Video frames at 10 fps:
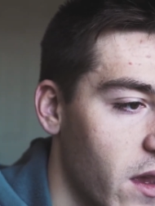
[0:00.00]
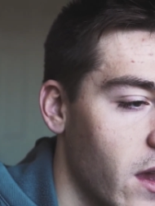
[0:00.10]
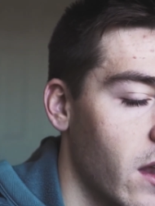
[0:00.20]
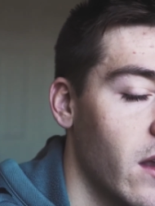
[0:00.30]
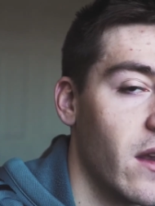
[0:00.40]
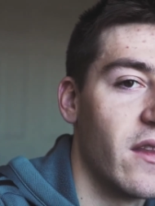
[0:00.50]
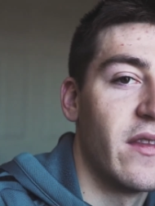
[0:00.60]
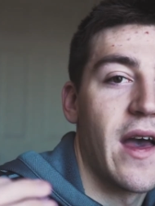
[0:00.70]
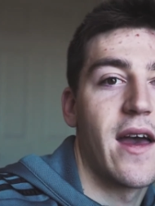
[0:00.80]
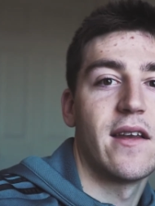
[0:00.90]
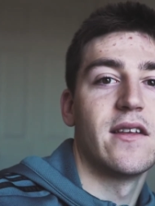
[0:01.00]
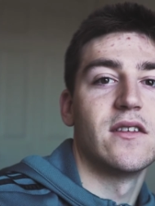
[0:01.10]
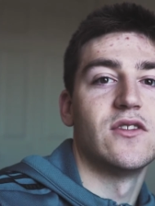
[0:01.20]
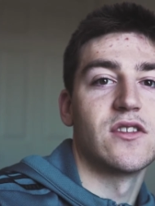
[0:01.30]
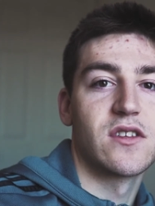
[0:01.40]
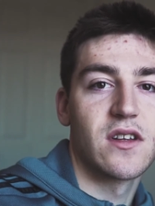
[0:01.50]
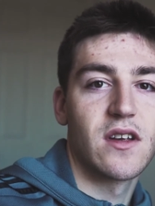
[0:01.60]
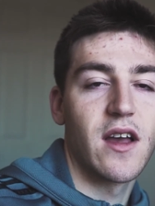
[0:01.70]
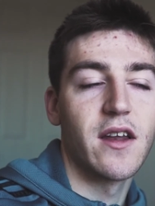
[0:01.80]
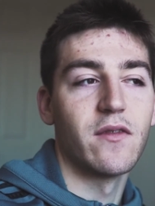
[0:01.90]
And that just
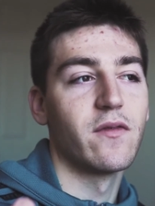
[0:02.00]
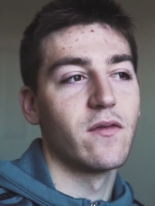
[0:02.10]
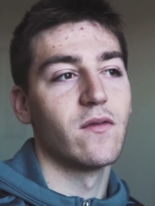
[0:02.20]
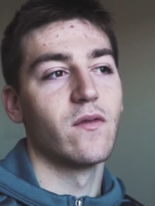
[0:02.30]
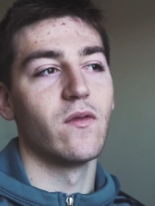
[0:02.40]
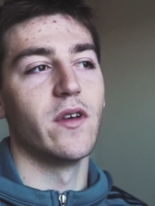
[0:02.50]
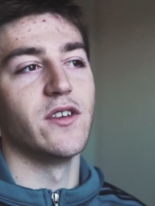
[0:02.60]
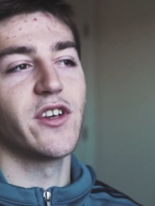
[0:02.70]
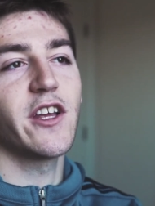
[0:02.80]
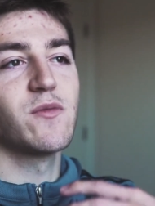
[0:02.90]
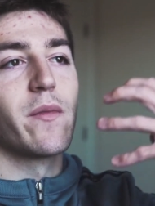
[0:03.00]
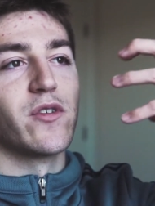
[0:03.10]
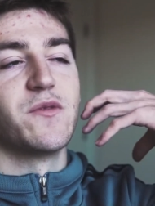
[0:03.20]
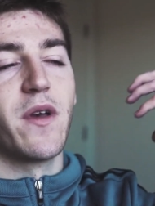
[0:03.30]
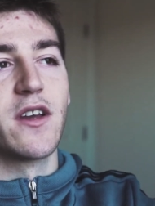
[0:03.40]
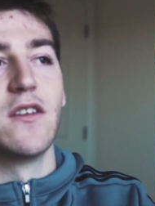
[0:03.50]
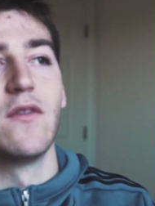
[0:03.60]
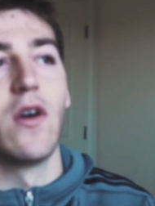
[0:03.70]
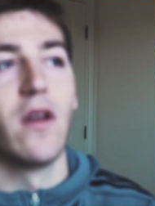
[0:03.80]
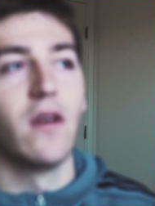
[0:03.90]
kind of, it changed my
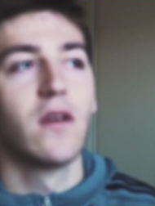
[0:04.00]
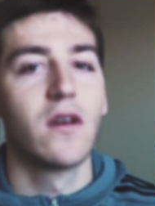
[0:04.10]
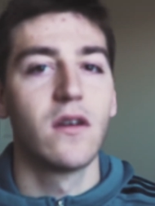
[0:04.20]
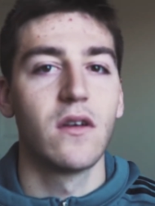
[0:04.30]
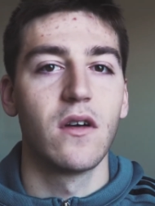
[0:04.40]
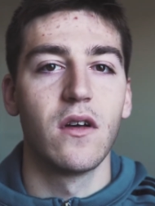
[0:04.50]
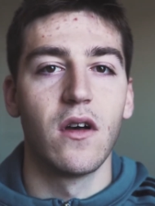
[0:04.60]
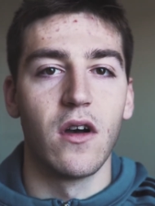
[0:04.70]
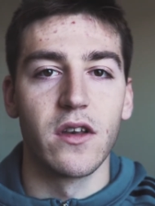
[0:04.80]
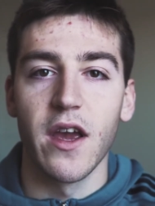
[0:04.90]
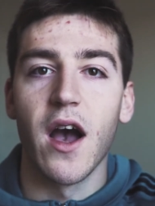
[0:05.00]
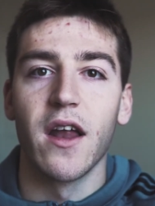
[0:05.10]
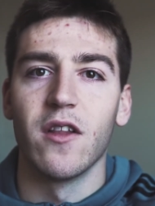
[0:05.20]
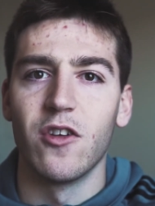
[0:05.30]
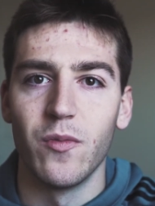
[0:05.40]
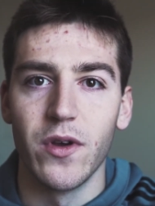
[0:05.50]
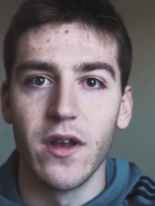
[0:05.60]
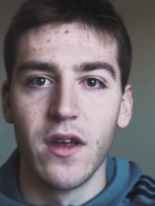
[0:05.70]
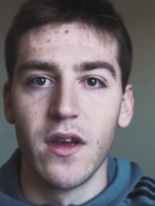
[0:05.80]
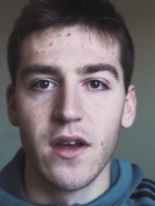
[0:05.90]
perspective on God a little bit.
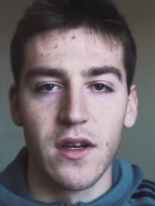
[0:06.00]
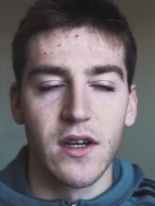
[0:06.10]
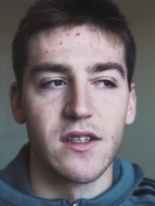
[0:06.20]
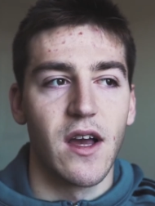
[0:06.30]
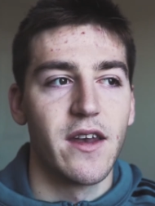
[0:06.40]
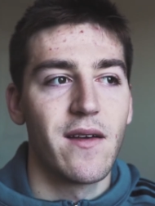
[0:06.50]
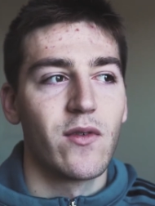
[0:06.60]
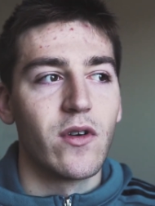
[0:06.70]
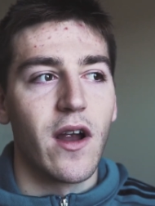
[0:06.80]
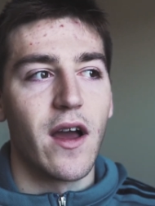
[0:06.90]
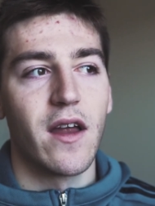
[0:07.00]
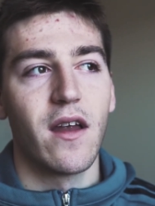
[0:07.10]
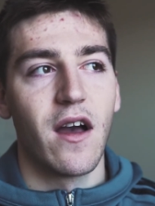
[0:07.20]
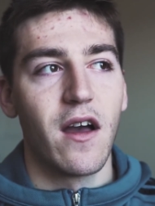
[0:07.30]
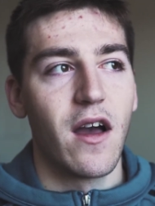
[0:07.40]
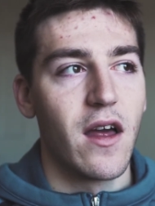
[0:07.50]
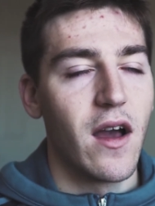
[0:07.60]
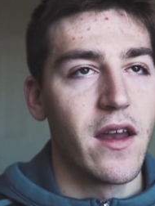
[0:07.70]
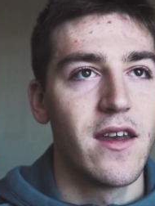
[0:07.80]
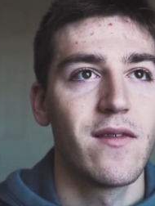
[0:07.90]
I'd never
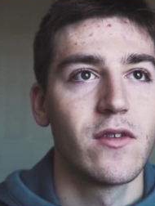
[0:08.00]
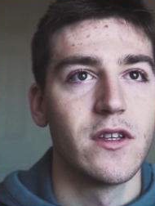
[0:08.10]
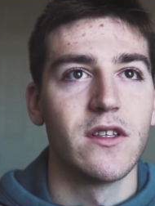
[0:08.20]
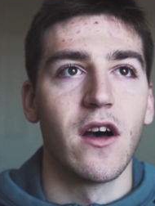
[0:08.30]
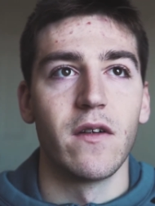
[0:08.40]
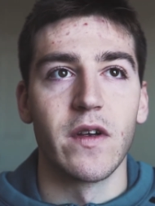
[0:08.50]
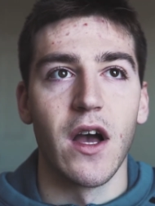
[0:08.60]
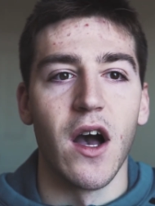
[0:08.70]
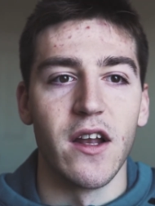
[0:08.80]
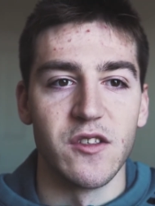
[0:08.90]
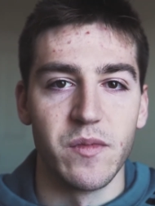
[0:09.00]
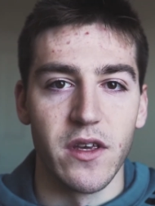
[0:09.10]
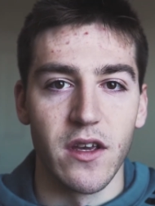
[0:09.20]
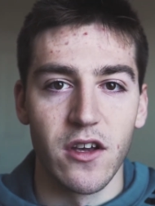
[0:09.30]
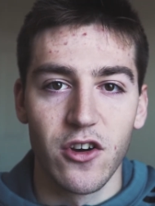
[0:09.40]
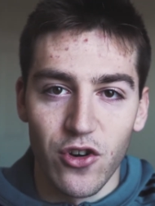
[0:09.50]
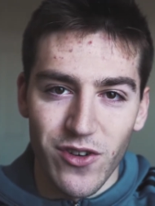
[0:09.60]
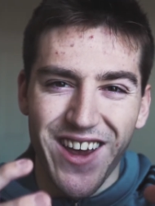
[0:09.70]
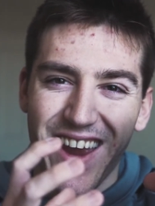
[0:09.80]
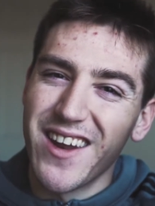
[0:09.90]
really thought of God as being
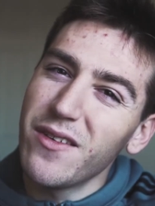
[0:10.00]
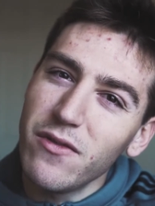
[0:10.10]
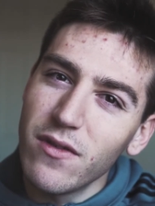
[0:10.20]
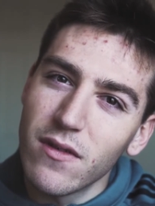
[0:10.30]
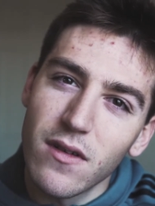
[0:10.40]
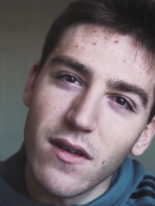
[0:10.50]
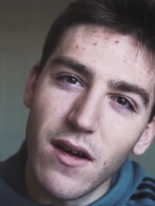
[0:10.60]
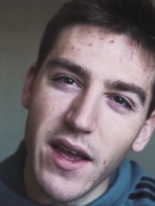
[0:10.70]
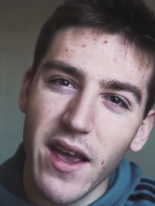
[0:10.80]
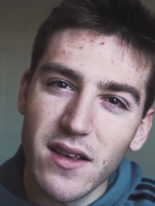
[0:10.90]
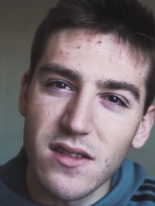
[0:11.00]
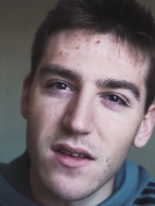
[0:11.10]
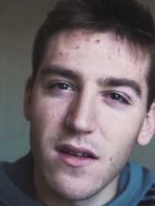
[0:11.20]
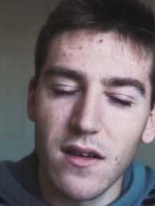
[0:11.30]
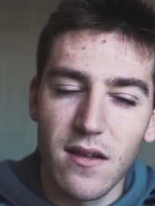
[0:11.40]
creative, I guess.